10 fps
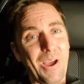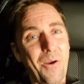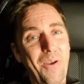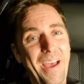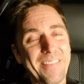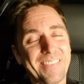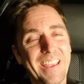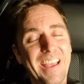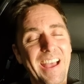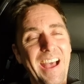All right.
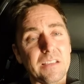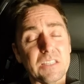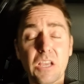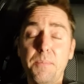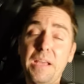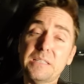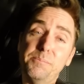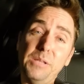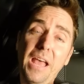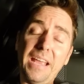So, Back to
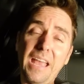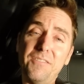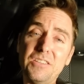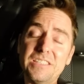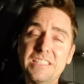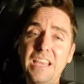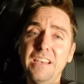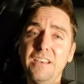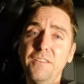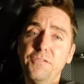Black, have you
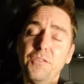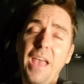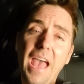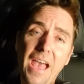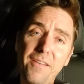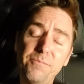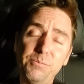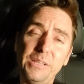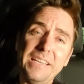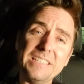seen it? If you have,
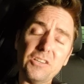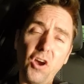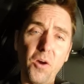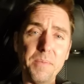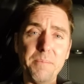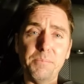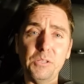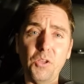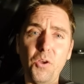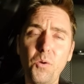please comment
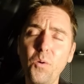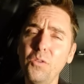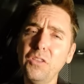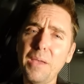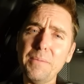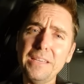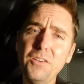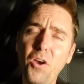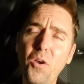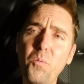below or let me
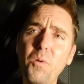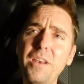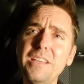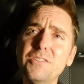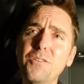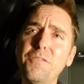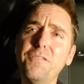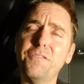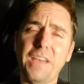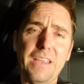know, what is your
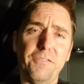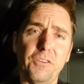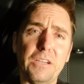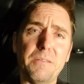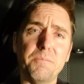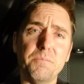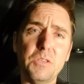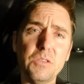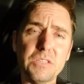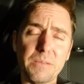favorite
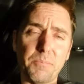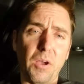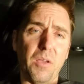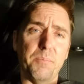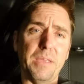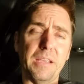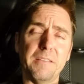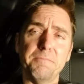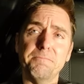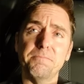music
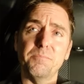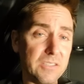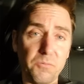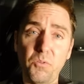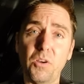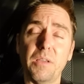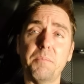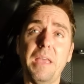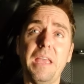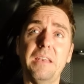biopic? Is it
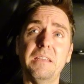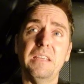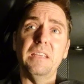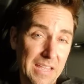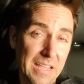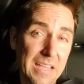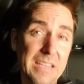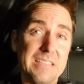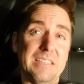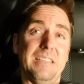Rocket Man?
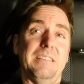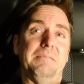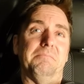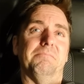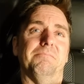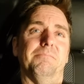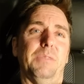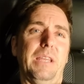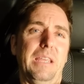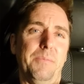Is it
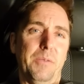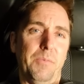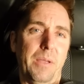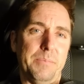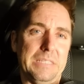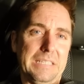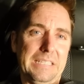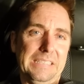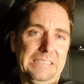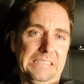Bohemian
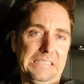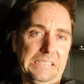Rhapsody?